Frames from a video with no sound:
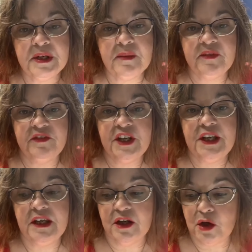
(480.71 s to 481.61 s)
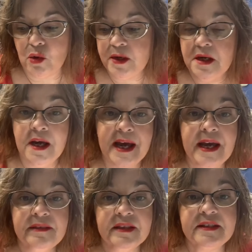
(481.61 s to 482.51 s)
Up! Video
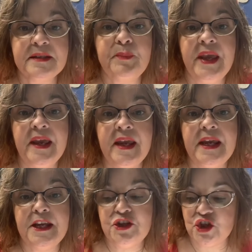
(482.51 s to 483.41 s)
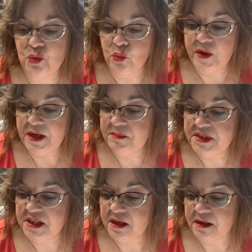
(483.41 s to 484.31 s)
on this page when I'm
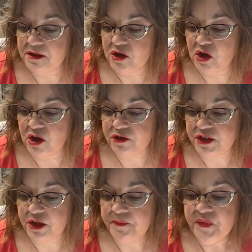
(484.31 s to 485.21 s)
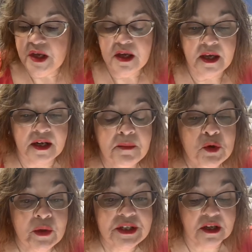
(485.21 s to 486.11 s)
done also. And I'm
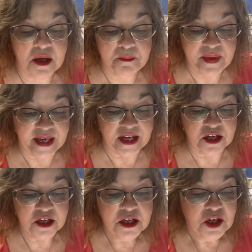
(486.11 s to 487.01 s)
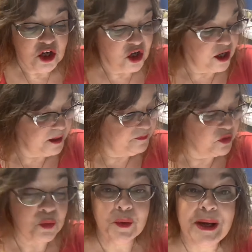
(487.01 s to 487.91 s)
going to come back
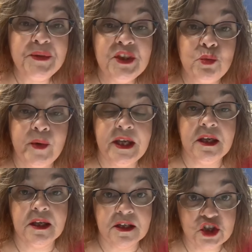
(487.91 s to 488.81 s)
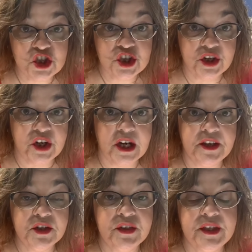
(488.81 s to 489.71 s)
throughout the week and share
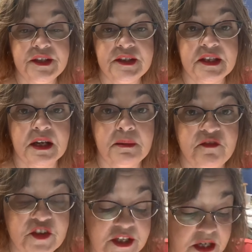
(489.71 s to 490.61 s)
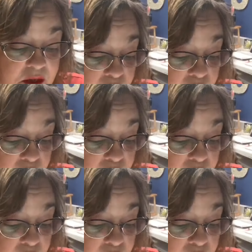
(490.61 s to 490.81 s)
other things that I've done